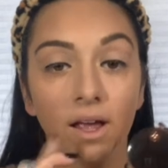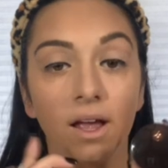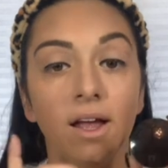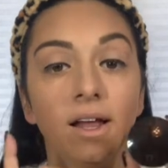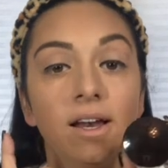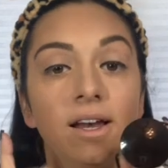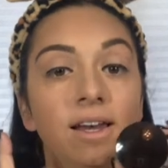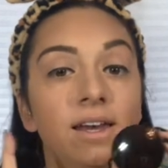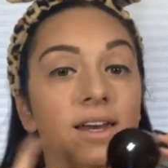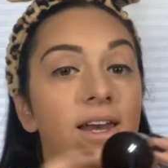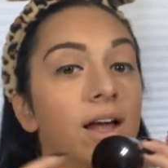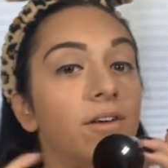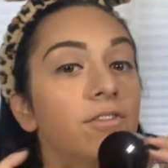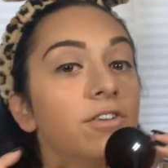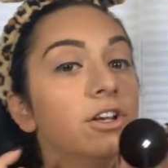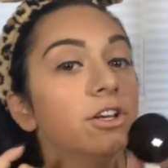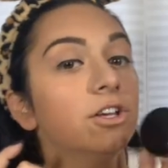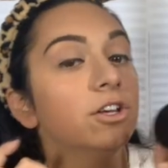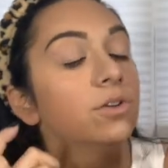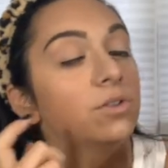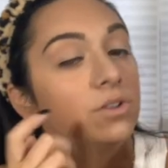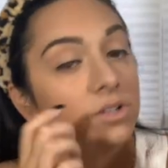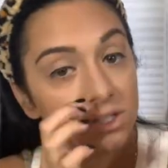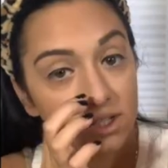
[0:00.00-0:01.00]
Never
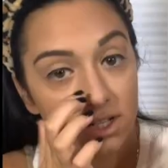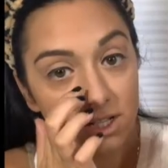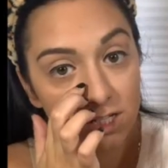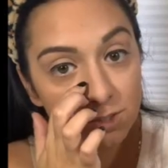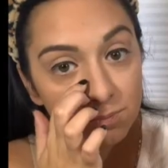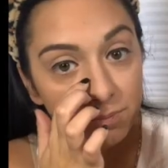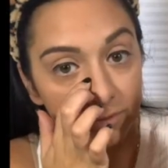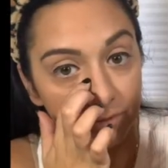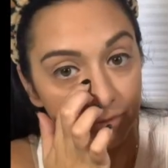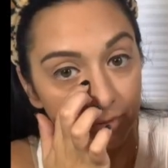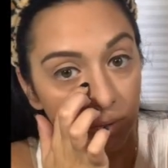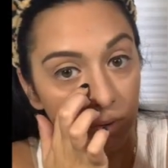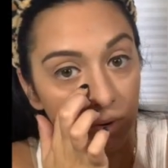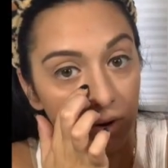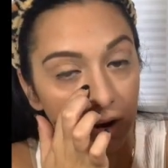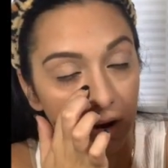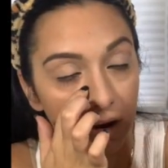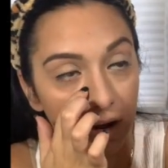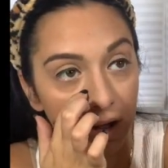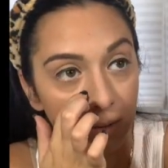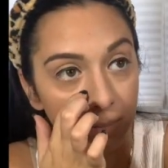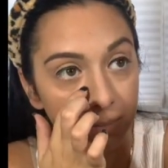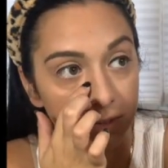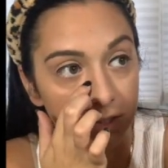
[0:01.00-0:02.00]
used this before
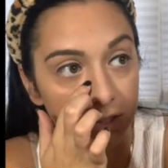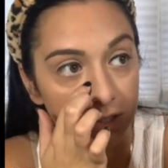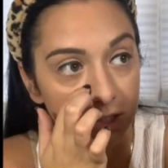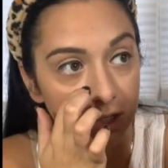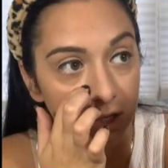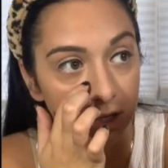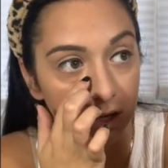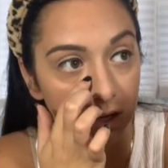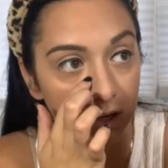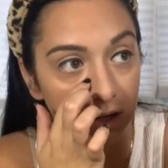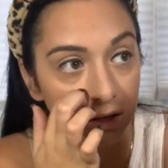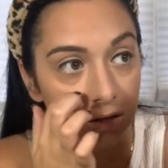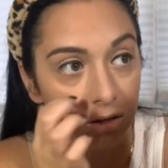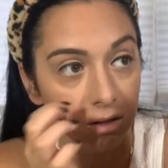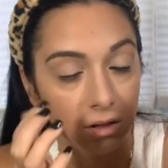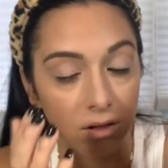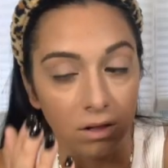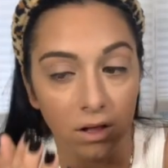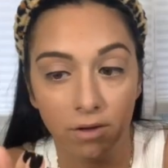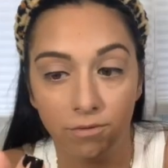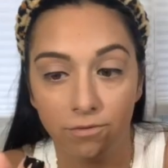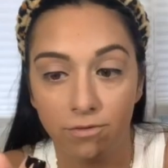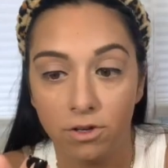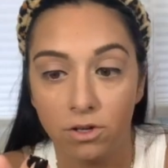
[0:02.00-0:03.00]
up until
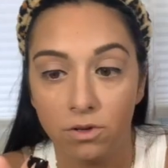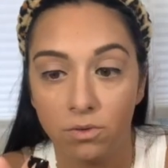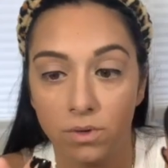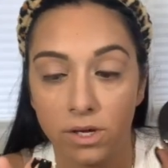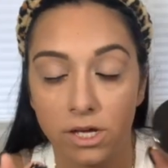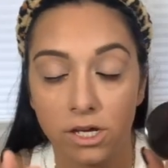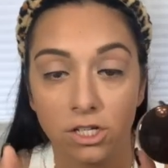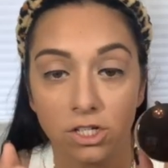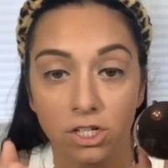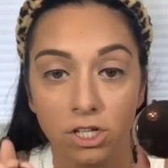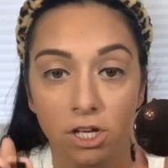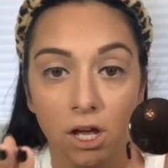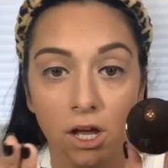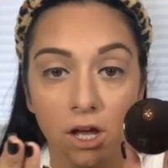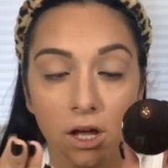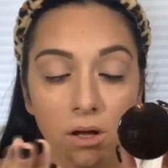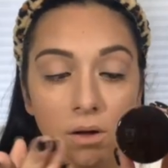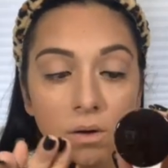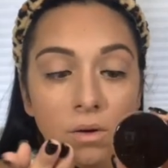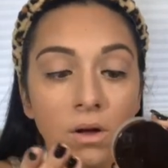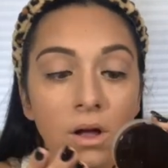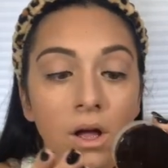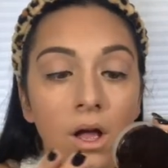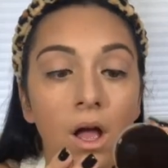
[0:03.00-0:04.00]
a few weeks
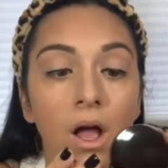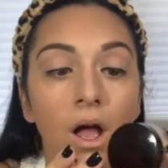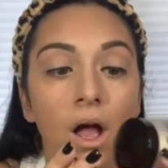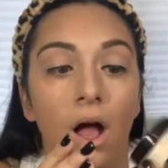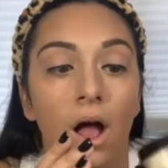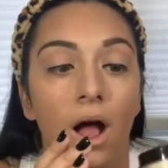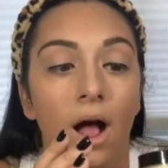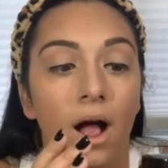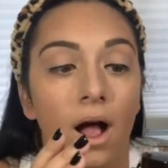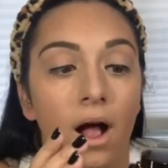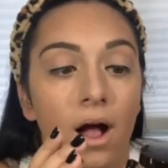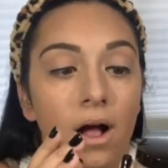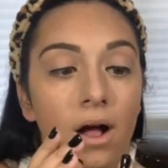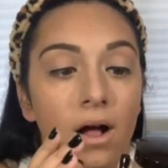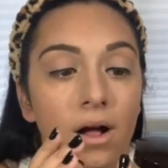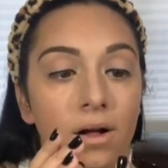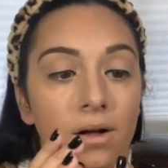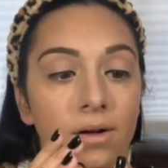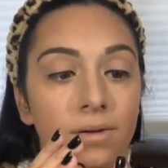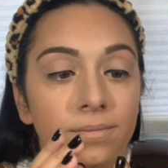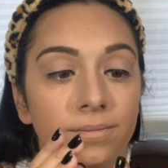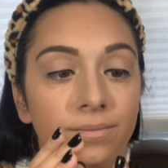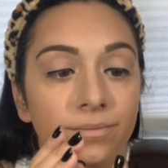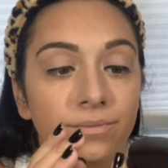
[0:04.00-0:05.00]
ago.
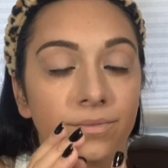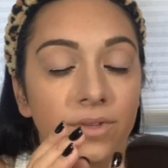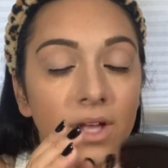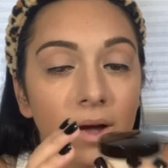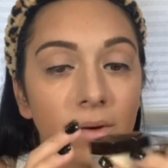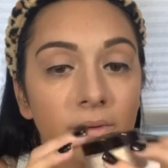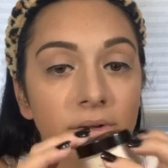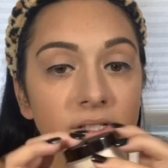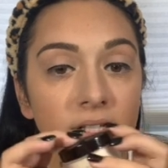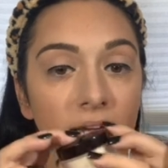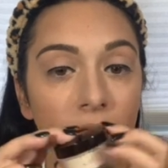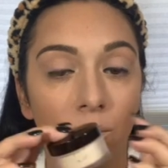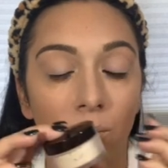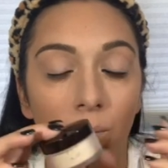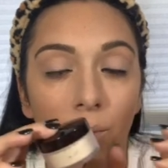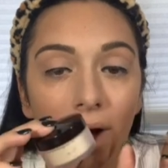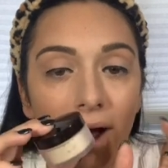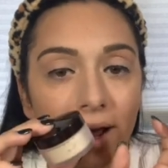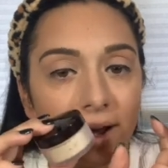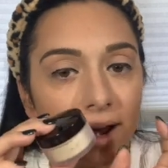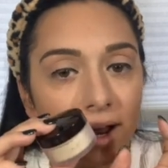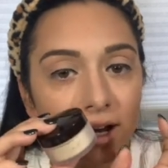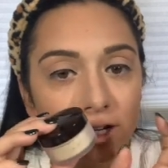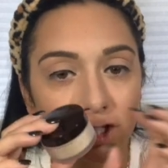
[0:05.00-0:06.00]
I was like,
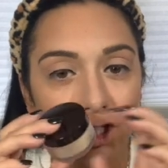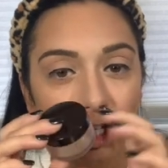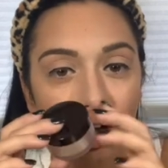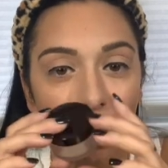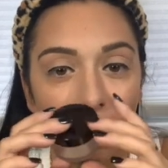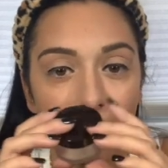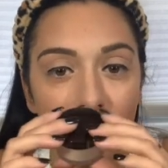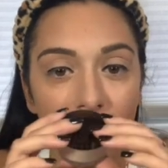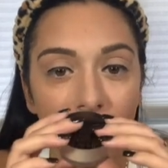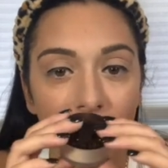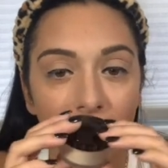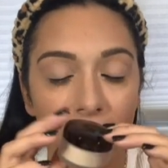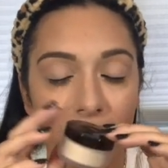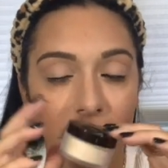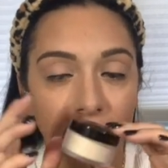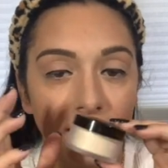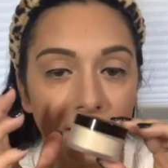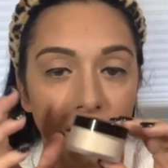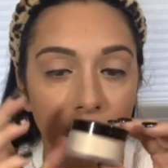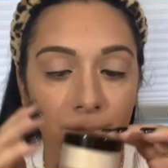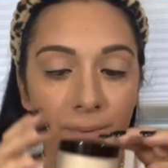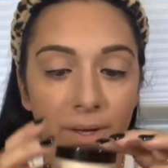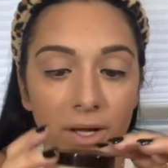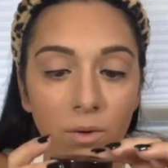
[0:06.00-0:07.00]
why not try it? I didn't get
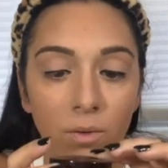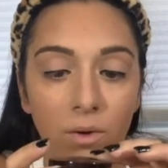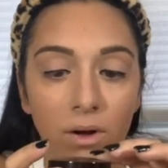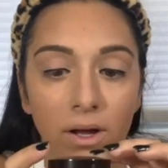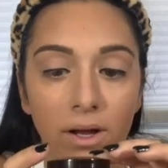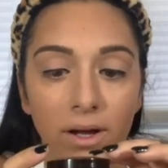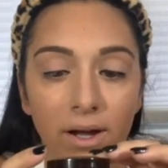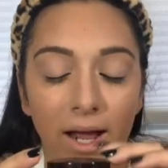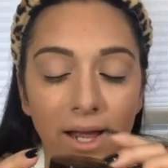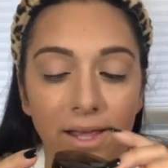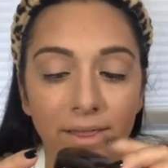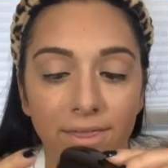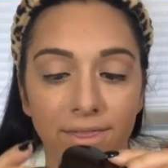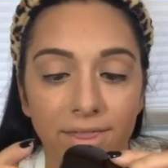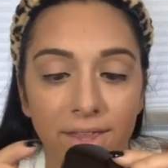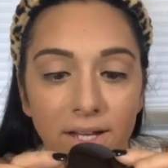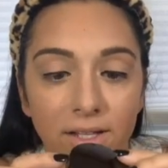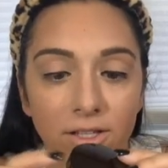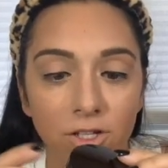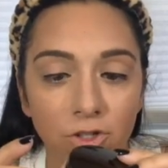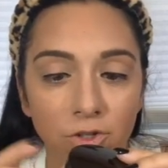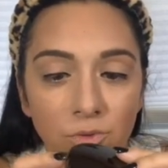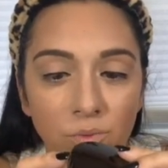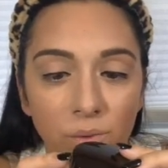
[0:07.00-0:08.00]
the big one. I think
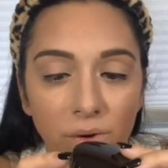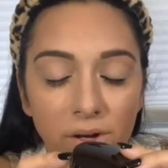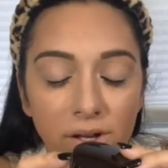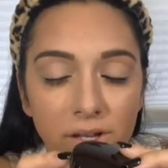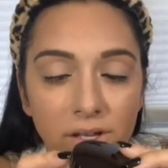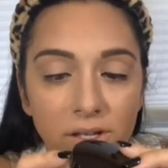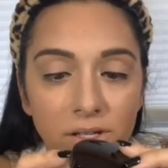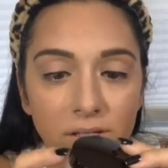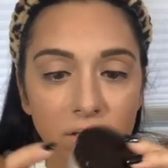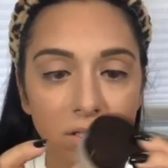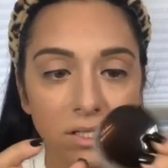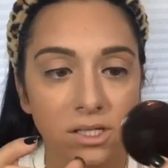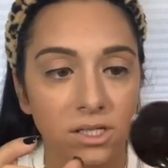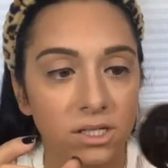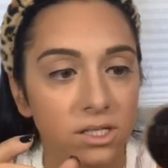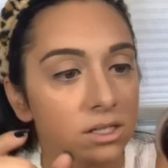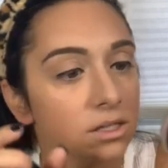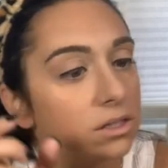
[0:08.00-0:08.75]
it was